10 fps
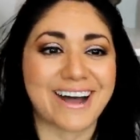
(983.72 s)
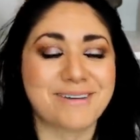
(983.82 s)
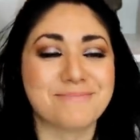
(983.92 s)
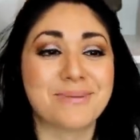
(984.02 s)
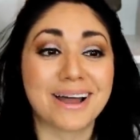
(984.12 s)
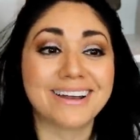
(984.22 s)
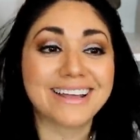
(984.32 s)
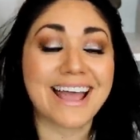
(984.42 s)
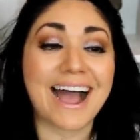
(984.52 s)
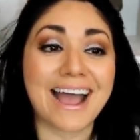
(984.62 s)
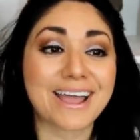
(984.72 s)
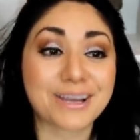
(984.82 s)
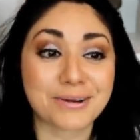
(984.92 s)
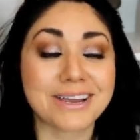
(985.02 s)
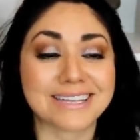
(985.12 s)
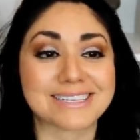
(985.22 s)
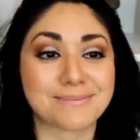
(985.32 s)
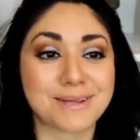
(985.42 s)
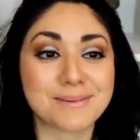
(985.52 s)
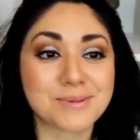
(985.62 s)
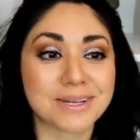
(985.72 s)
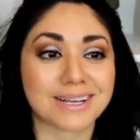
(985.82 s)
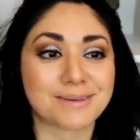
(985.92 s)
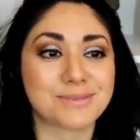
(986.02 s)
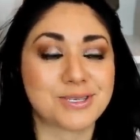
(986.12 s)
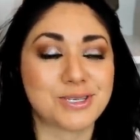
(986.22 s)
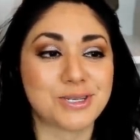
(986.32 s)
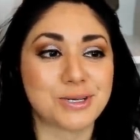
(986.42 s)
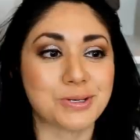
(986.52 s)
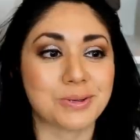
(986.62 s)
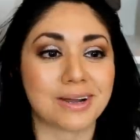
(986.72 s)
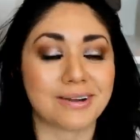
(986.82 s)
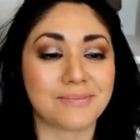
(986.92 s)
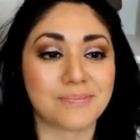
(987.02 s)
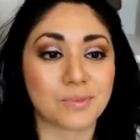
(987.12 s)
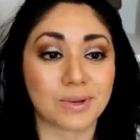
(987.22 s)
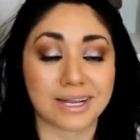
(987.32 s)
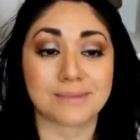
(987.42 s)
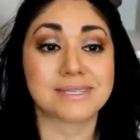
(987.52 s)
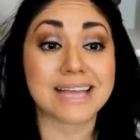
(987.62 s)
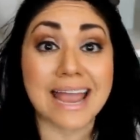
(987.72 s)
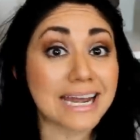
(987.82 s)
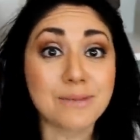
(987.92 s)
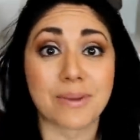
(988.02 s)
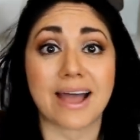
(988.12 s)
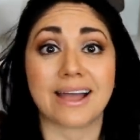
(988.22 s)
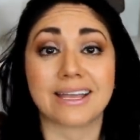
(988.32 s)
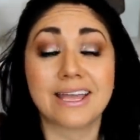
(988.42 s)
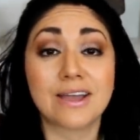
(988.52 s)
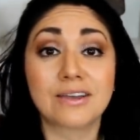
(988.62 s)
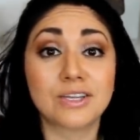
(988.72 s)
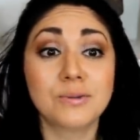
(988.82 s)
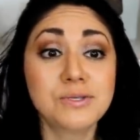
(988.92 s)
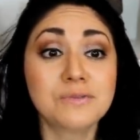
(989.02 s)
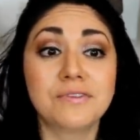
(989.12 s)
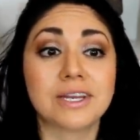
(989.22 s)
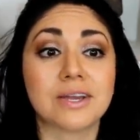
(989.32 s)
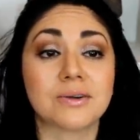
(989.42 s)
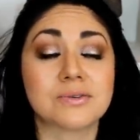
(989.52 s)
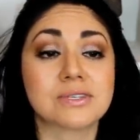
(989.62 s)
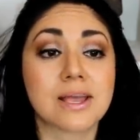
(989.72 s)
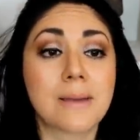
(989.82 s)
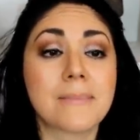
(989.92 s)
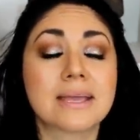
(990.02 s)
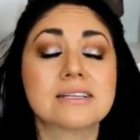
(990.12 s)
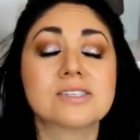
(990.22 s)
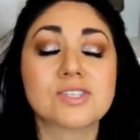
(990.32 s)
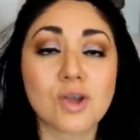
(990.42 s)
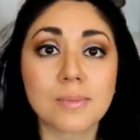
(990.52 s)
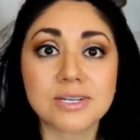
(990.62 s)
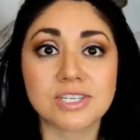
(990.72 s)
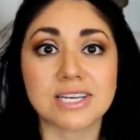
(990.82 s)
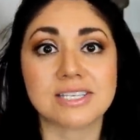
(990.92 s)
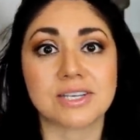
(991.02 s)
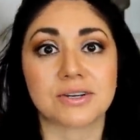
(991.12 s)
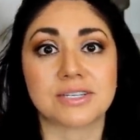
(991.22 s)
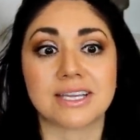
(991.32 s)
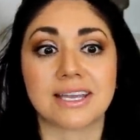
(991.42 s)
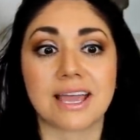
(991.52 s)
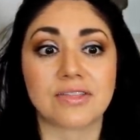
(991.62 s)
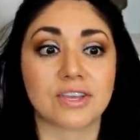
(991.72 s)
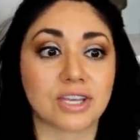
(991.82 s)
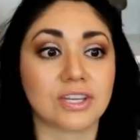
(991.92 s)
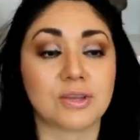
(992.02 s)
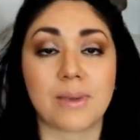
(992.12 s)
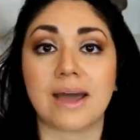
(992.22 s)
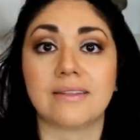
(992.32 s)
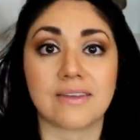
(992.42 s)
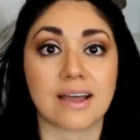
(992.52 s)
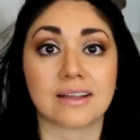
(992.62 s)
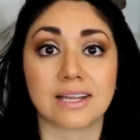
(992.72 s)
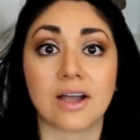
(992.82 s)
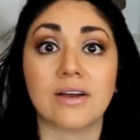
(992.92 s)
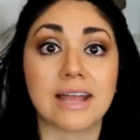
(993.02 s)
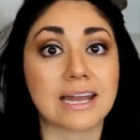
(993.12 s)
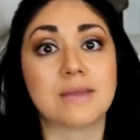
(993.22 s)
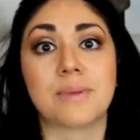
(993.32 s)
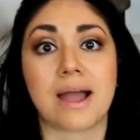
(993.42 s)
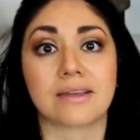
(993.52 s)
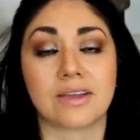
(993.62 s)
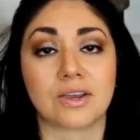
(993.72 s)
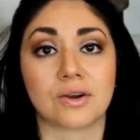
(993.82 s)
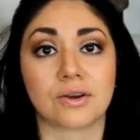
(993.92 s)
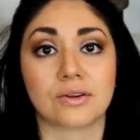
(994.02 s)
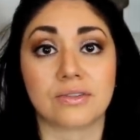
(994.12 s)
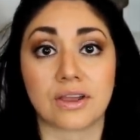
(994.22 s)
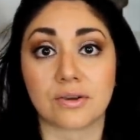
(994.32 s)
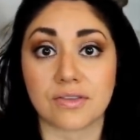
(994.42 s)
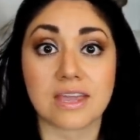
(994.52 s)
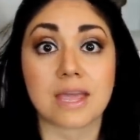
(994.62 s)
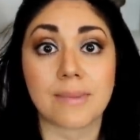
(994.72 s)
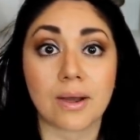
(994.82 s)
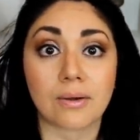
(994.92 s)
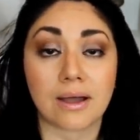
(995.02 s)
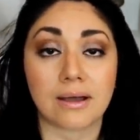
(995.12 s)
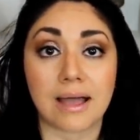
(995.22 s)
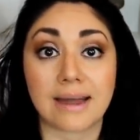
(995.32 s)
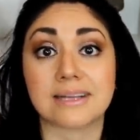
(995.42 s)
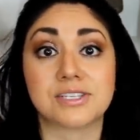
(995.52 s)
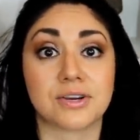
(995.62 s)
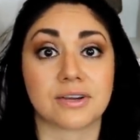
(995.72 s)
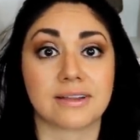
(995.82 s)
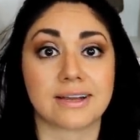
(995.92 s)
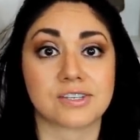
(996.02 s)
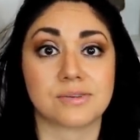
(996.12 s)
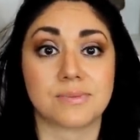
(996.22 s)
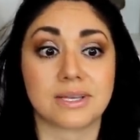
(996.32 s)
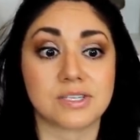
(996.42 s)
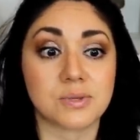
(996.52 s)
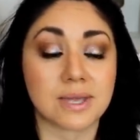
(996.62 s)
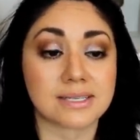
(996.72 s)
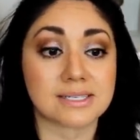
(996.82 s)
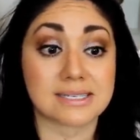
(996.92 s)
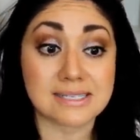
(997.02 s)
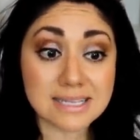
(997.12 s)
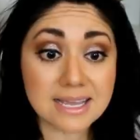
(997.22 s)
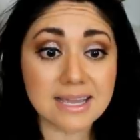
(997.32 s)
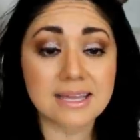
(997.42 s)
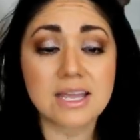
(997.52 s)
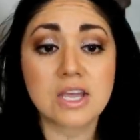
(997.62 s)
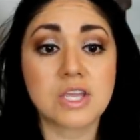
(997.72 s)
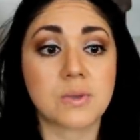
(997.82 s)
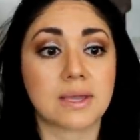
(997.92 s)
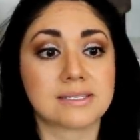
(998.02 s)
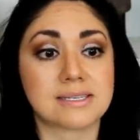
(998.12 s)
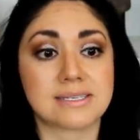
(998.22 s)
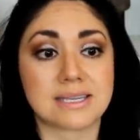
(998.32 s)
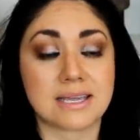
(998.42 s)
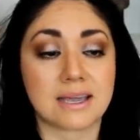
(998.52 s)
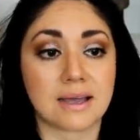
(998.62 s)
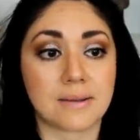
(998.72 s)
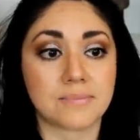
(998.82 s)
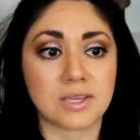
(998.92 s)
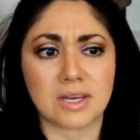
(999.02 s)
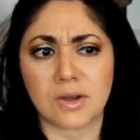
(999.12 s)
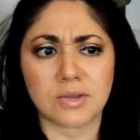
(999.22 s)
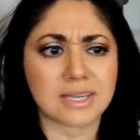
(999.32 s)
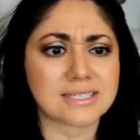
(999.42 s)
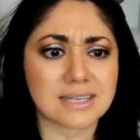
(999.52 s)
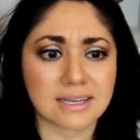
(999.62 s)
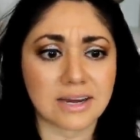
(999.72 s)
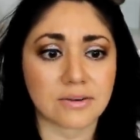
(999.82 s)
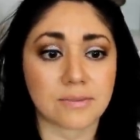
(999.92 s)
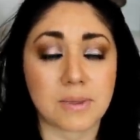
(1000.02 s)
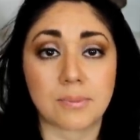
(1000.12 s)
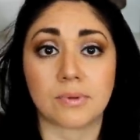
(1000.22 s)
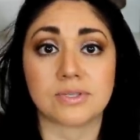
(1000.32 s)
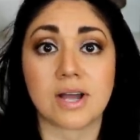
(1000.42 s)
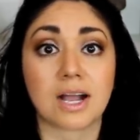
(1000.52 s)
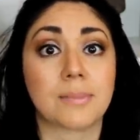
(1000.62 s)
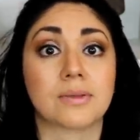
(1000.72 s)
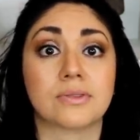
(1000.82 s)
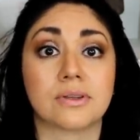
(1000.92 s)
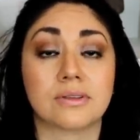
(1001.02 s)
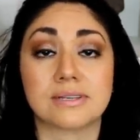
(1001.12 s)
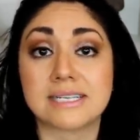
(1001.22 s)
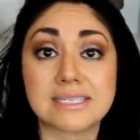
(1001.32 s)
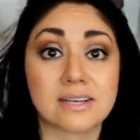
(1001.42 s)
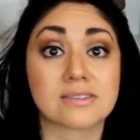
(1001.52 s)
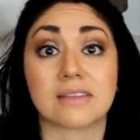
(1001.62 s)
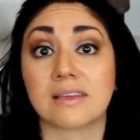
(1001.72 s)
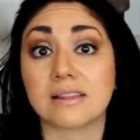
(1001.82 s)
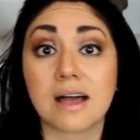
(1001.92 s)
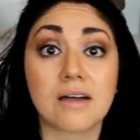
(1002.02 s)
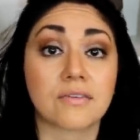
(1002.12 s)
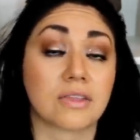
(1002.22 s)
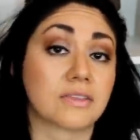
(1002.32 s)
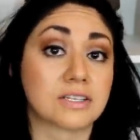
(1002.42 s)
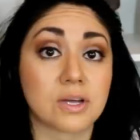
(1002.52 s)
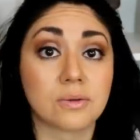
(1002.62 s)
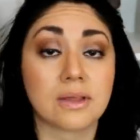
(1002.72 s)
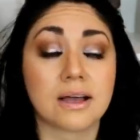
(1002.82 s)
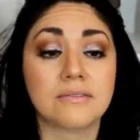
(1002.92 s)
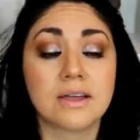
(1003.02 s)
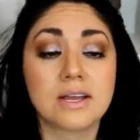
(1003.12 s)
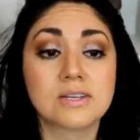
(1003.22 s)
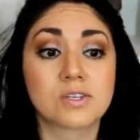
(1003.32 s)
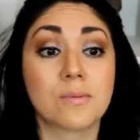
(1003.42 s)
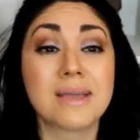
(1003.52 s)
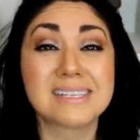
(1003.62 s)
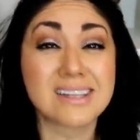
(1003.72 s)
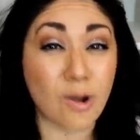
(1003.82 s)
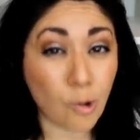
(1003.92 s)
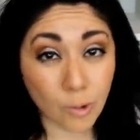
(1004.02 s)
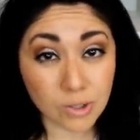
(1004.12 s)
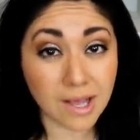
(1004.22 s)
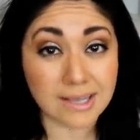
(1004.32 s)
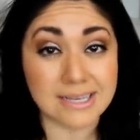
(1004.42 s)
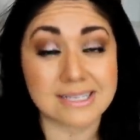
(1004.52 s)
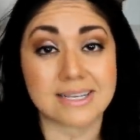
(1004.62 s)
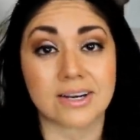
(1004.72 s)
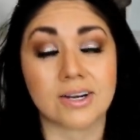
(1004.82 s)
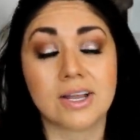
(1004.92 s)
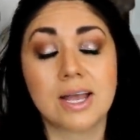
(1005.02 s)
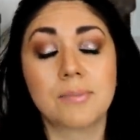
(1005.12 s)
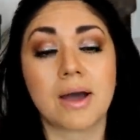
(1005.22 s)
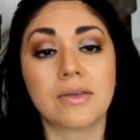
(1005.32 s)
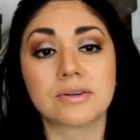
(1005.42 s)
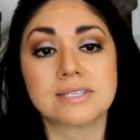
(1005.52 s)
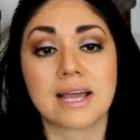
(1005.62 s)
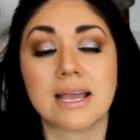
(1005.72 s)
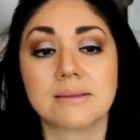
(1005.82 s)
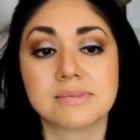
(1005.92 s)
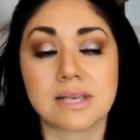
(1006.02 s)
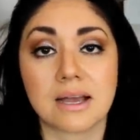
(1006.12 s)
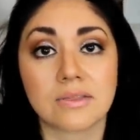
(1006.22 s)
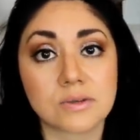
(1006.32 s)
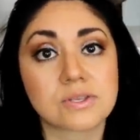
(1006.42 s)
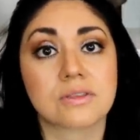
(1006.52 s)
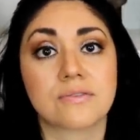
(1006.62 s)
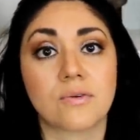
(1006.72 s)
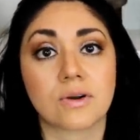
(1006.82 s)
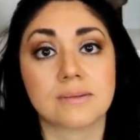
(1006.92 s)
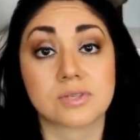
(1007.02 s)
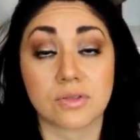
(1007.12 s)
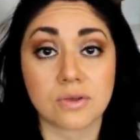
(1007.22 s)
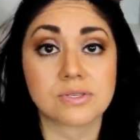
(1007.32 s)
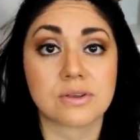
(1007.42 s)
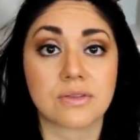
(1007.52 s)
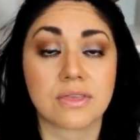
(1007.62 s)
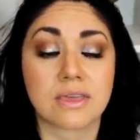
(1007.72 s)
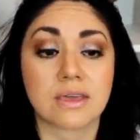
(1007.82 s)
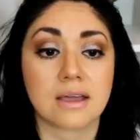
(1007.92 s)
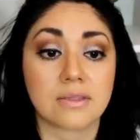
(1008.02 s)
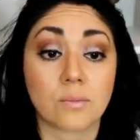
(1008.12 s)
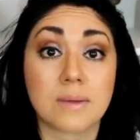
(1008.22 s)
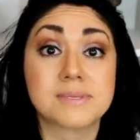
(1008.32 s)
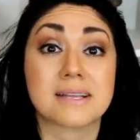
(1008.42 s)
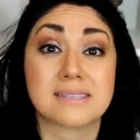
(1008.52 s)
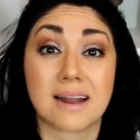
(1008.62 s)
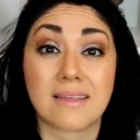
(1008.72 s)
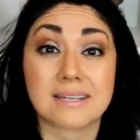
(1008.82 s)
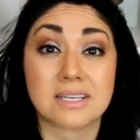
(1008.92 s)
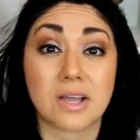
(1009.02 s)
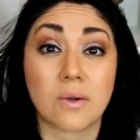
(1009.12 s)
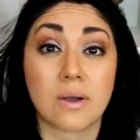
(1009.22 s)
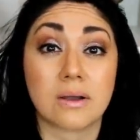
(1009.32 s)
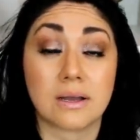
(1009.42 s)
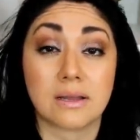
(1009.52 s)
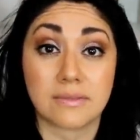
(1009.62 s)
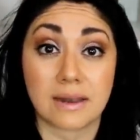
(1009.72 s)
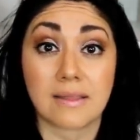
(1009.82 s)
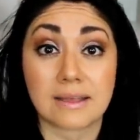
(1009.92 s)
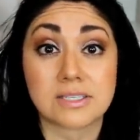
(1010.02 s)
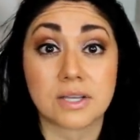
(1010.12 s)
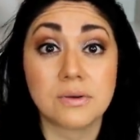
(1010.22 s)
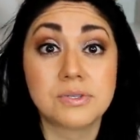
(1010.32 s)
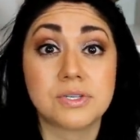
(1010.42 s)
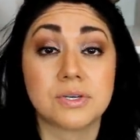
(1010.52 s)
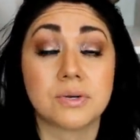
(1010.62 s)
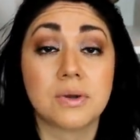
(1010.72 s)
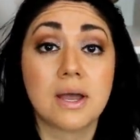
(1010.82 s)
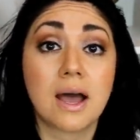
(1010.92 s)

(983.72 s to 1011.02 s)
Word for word: um, but I agree, sometimes when it comes to, um, when it comes to any bag, YouTube videos make it so much easier to get the good, the bad, and the ugly on any bag that you're, that you're thinking about uh, adding to your collection because you get to see it. You get to see, um, you know, you get to hear the people talk about the, the details that they love or that they don't love. So it makes it a whole lot easier. But other times, uh, those are the forums or those are the uh, the websites that I like to go uh, that I like to go to